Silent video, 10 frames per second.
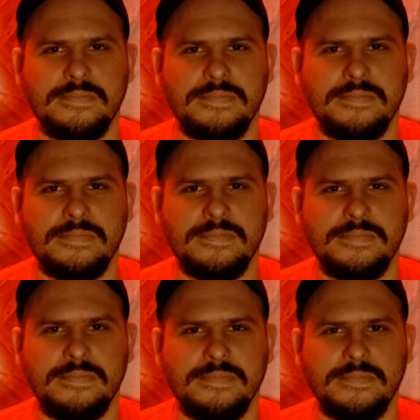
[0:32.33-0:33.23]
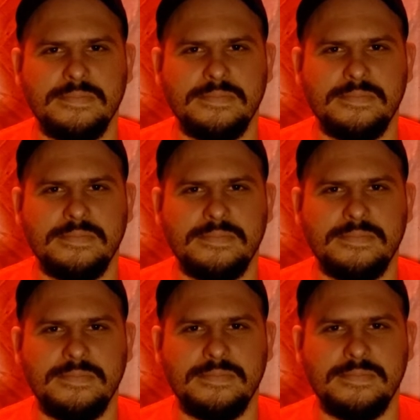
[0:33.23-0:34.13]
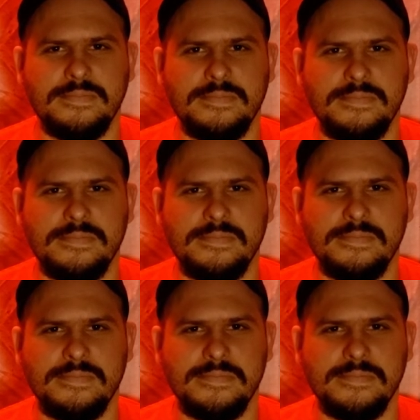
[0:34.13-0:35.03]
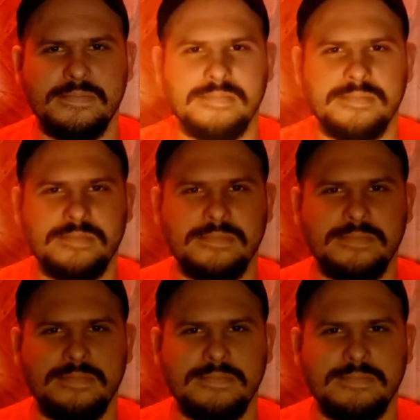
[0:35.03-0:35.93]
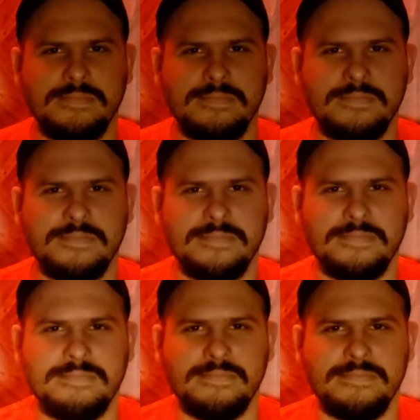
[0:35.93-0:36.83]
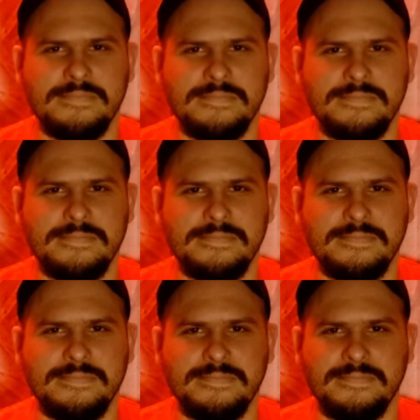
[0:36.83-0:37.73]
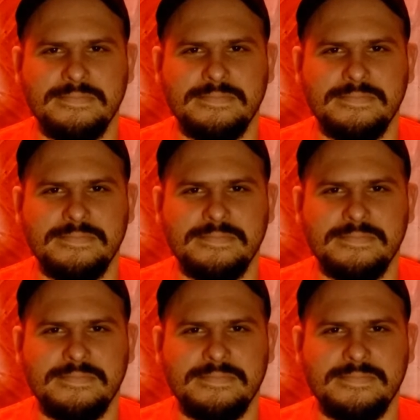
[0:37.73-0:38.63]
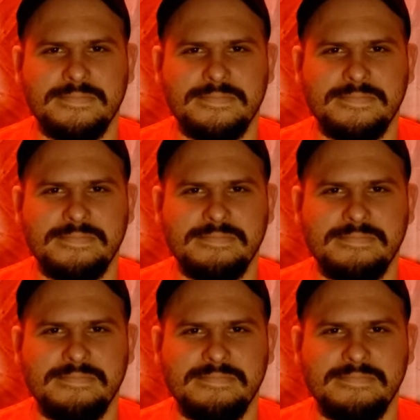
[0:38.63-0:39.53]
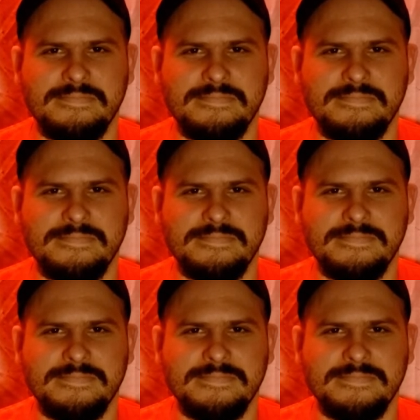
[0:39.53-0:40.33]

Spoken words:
(silent)